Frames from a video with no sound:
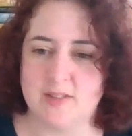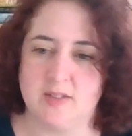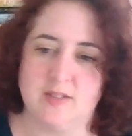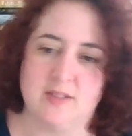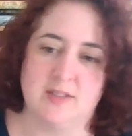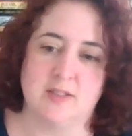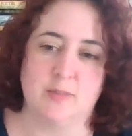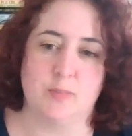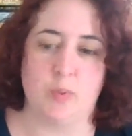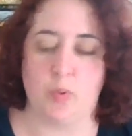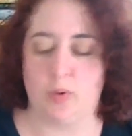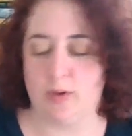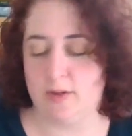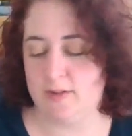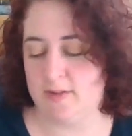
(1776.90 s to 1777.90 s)

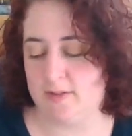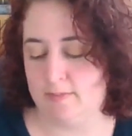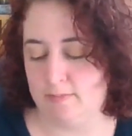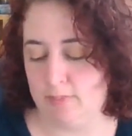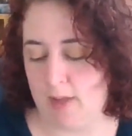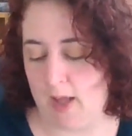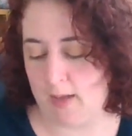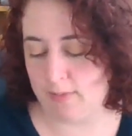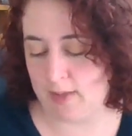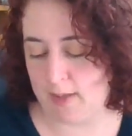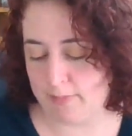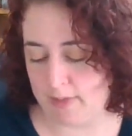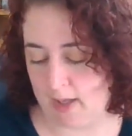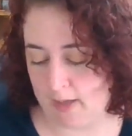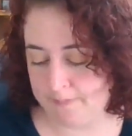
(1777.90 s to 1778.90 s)
supports and blah blah blah.